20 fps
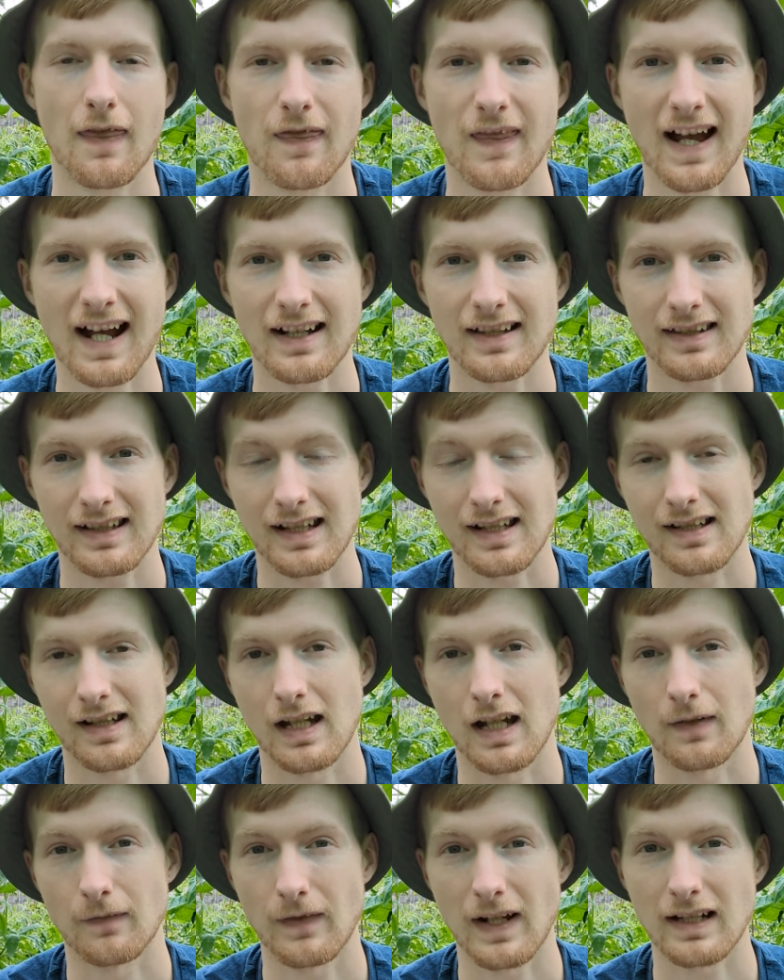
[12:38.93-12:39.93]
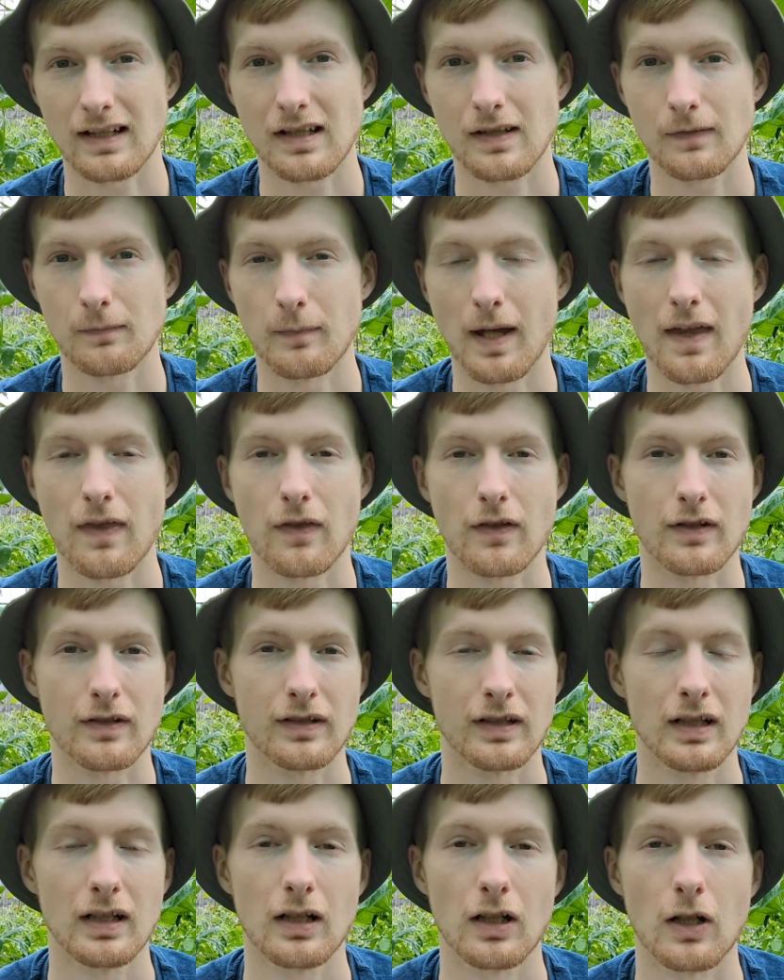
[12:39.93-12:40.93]
That is an effective method
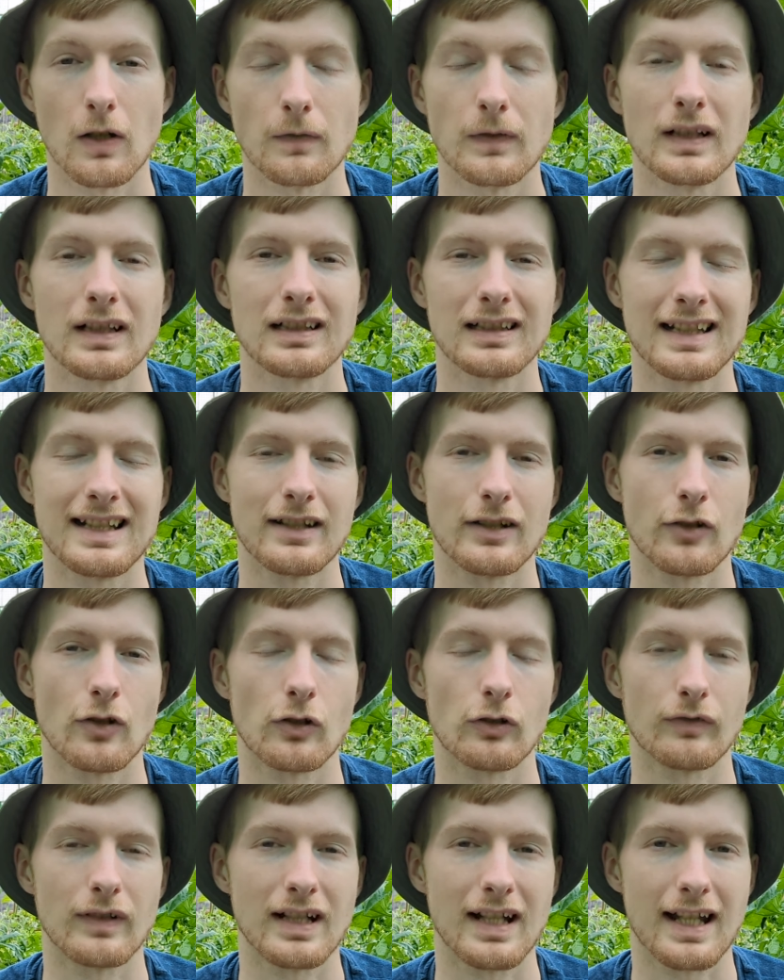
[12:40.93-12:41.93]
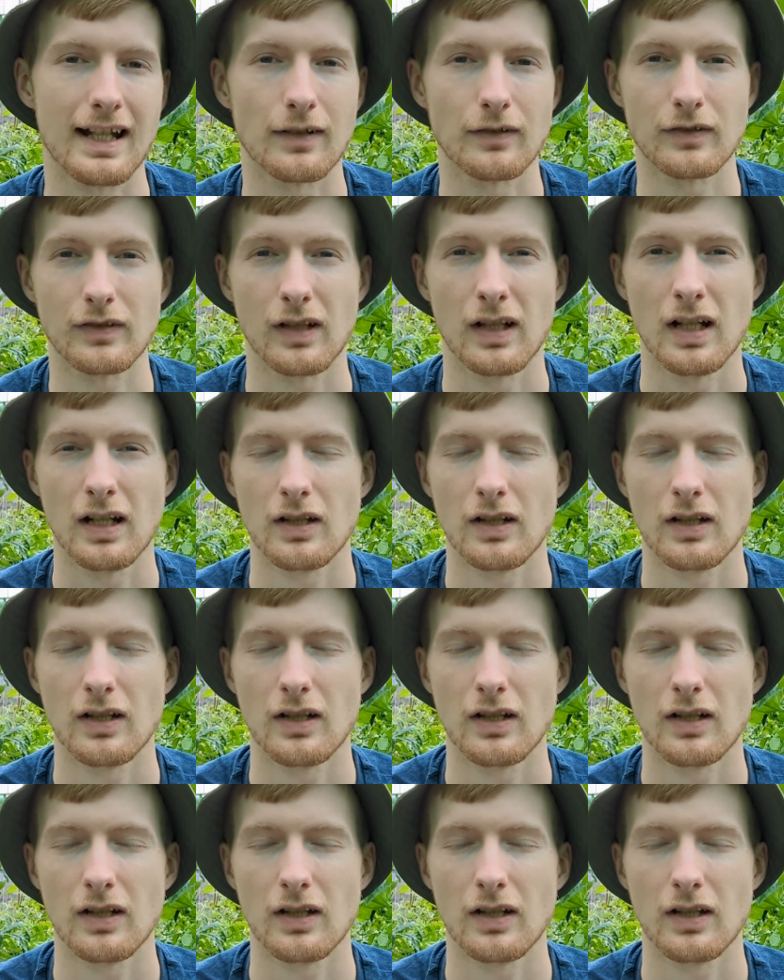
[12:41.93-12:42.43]
of cleaning your greenhouse